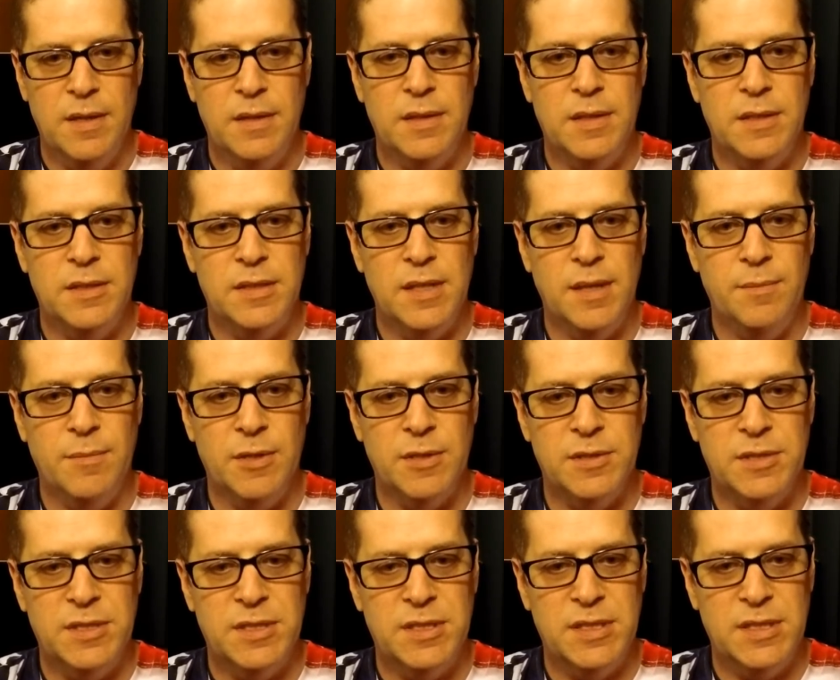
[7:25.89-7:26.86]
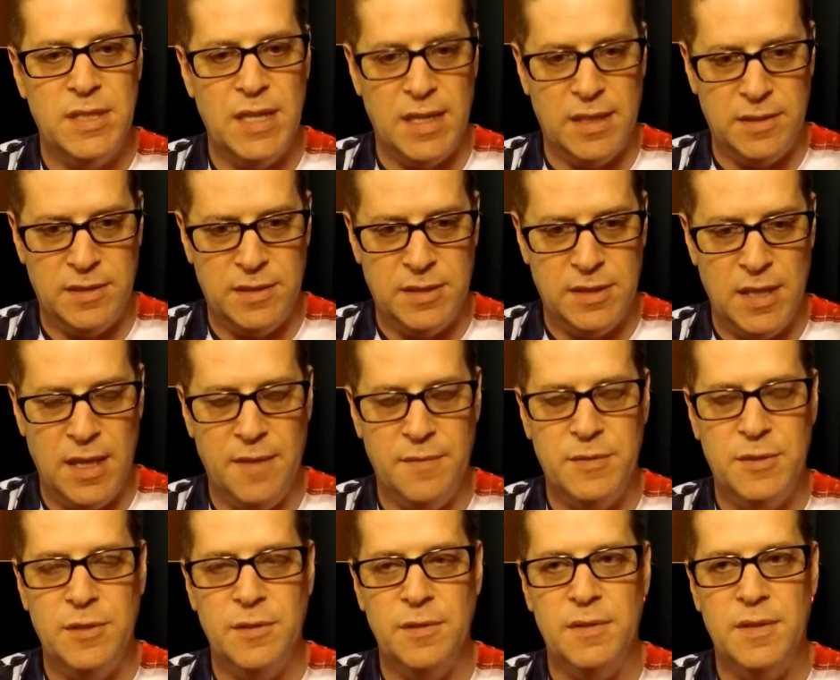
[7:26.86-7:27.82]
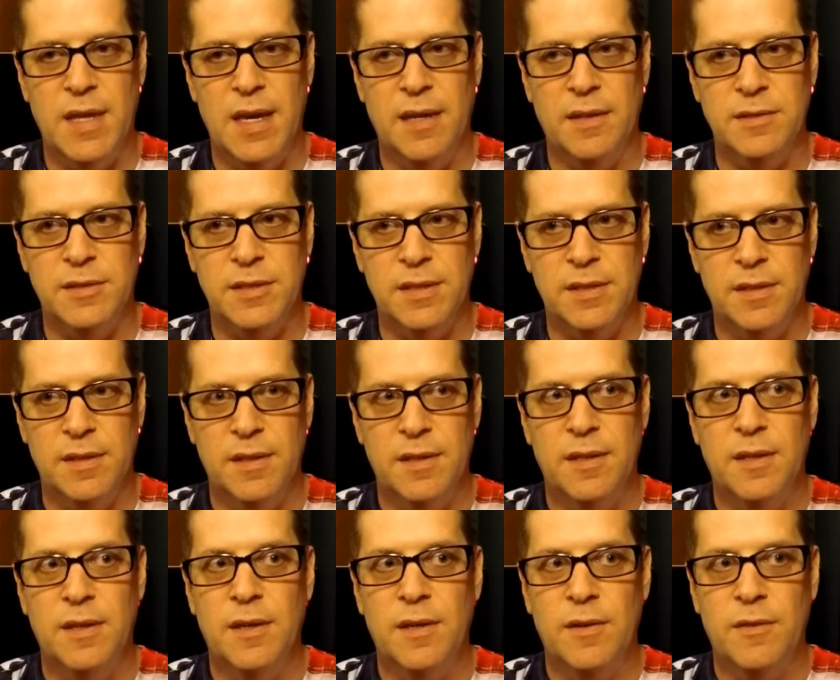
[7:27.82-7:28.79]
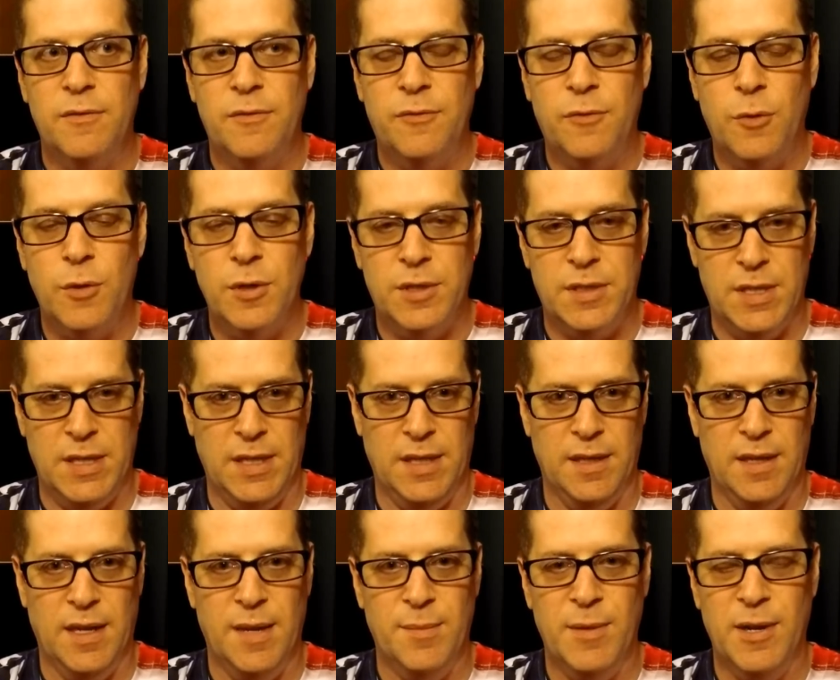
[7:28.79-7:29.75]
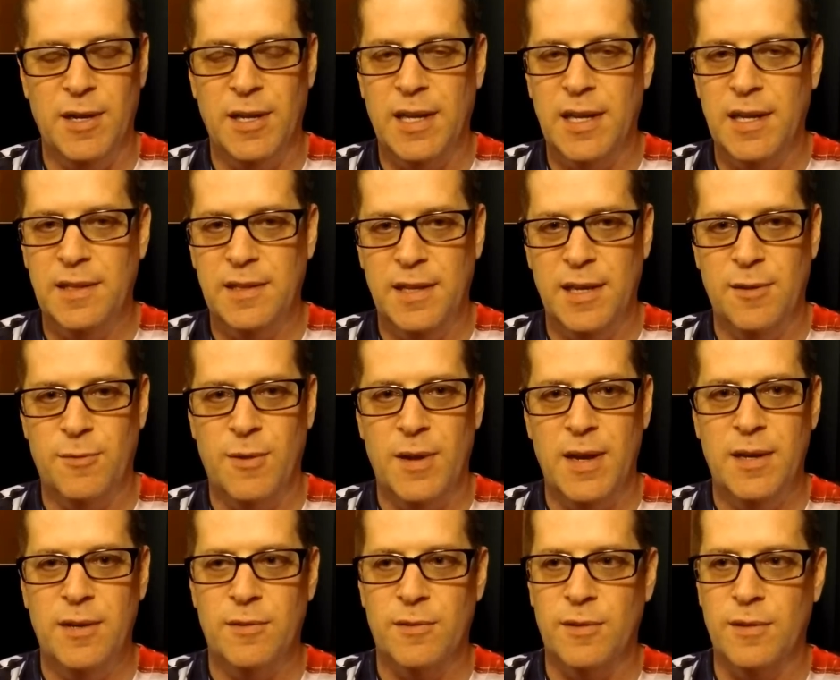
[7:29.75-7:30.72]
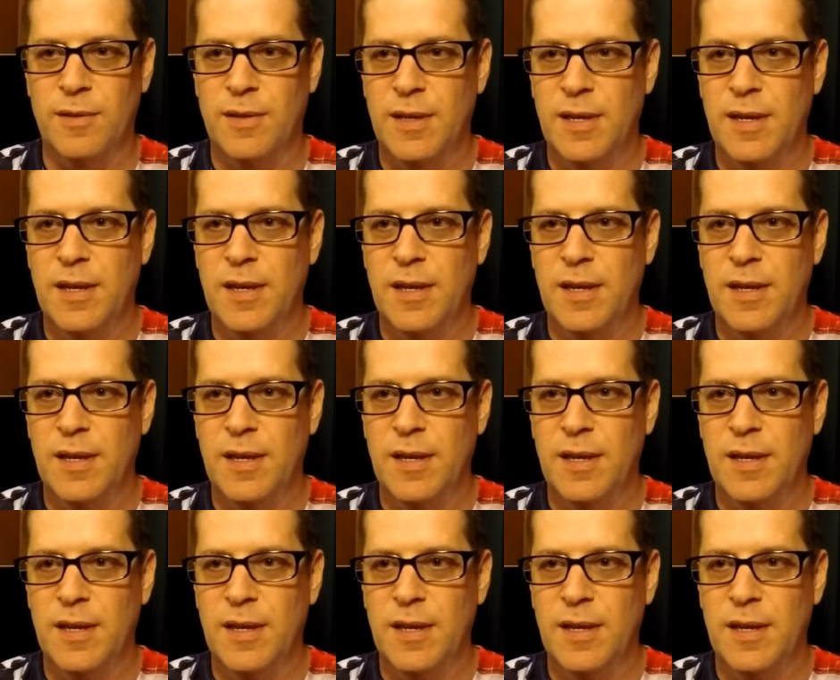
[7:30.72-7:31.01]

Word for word: December 6th of 2014. I better get that right or